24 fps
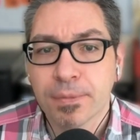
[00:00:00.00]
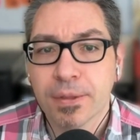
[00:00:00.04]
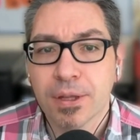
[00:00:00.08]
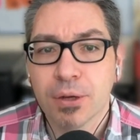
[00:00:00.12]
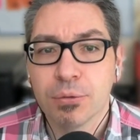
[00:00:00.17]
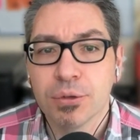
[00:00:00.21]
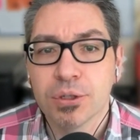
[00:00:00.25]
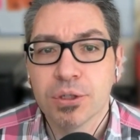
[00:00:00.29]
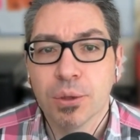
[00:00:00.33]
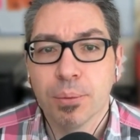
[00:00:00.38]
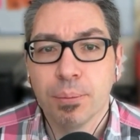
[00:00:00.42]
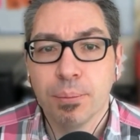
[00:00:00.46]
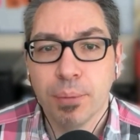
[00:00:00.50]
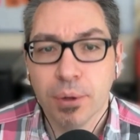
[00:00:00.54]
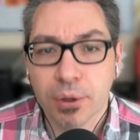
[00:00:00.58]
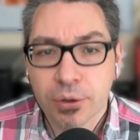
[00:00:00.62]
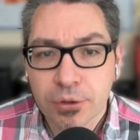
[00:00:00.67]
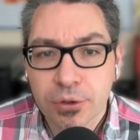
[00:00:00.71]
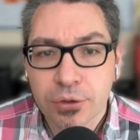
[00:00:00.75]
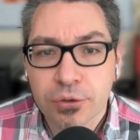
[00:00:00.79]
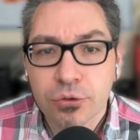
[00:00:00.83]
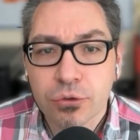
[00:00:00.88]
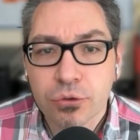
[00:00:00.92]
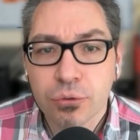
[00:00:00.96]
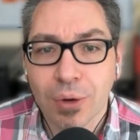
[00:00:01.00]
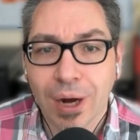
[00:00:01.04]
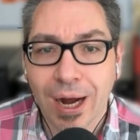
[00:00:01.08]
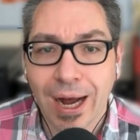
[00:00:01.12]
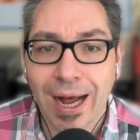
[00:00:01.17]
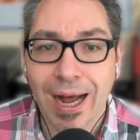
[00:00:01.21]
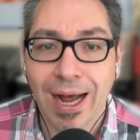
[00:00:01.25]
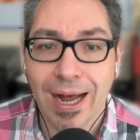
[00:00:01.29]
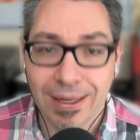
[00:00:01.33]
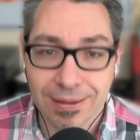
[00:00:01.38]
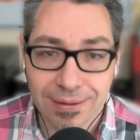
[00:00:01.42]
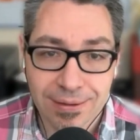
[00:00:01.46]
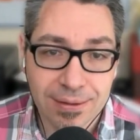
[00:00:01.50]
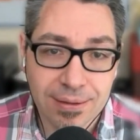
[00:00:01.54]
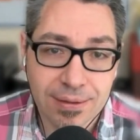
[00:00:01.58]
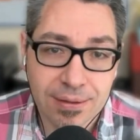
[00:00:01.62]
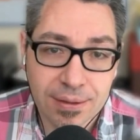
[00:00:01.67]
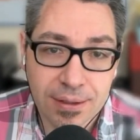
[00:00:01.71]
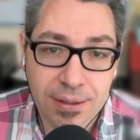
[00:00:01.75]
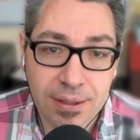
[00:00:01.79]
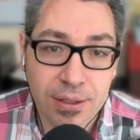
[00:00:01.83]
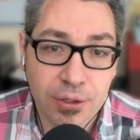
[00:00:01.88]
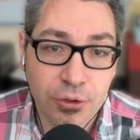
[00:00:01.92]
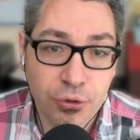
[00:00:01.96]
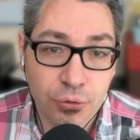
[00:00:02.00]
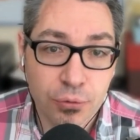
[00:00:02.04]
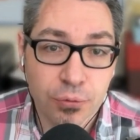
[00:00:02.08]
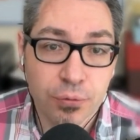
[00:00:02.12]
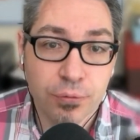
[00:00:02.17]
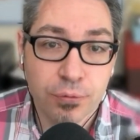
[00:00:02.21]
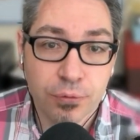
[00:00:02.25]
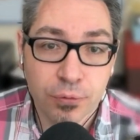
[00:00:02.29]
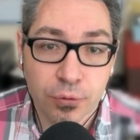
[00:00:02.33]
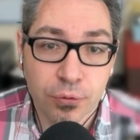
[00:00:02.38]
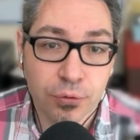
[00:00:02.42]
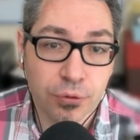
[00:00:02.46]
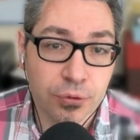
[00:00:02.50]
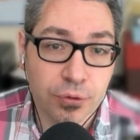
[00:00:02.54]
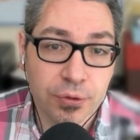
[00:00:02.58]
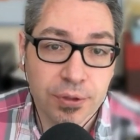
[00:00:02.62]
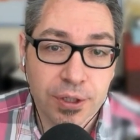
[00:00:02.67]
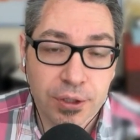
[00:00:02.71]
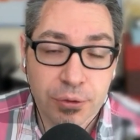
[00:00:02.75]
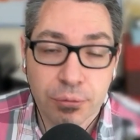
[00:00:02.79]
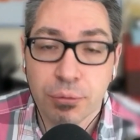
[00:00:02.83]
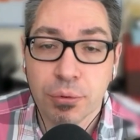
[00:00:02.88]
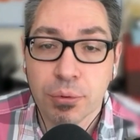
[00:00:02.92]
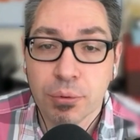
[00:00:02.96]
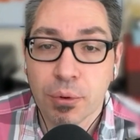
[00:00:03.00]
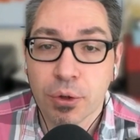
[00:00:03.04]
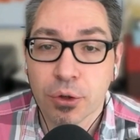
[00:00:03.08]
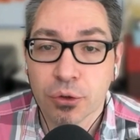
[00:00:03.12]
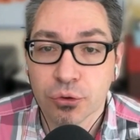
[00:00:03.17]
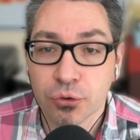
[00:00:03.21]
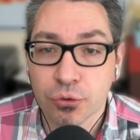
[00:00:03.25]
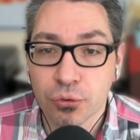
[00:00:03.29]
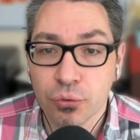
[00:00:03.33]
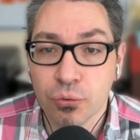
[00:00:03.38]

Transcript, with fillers: There is a button to add a new folder that we want